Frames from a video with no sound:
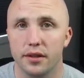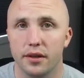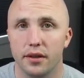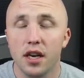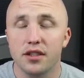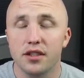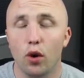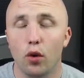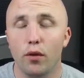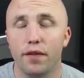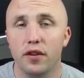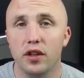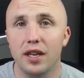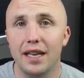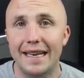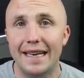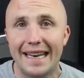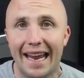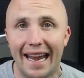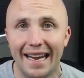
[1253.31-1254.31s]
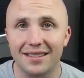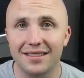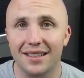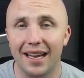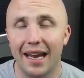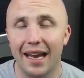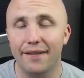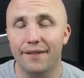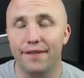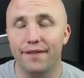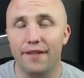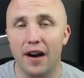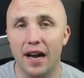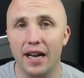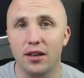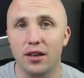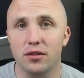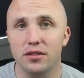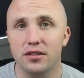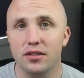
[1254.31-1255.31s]
So for the next and
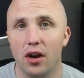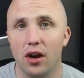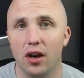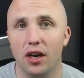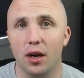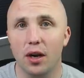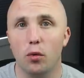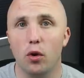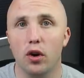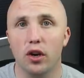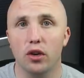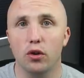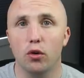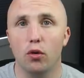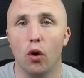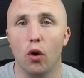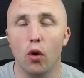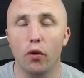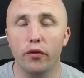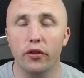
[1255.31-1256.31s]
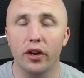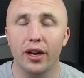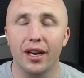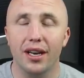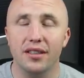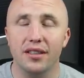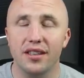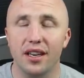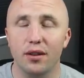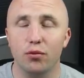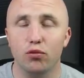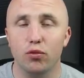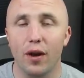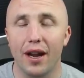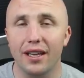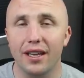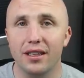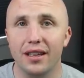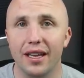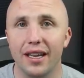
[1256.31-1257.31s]
final stock I want to go over, it is a
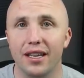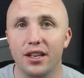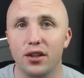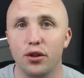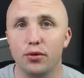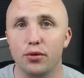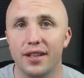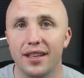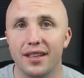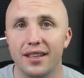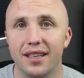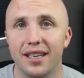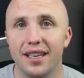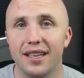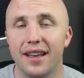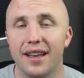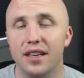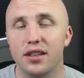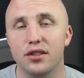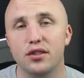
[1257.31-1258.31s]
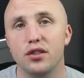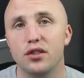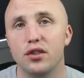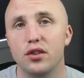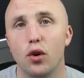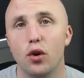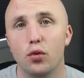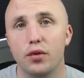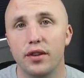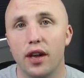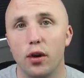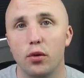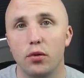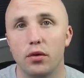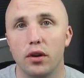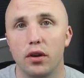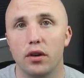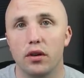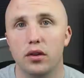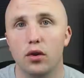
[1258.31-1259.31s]
regulated utility that is no doubt
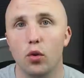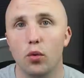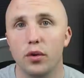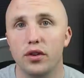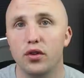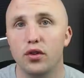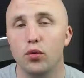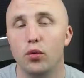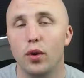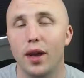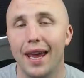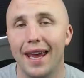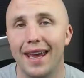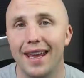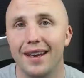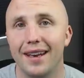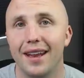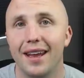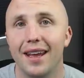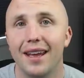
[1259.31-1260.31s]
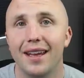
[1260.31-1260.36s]
going to hit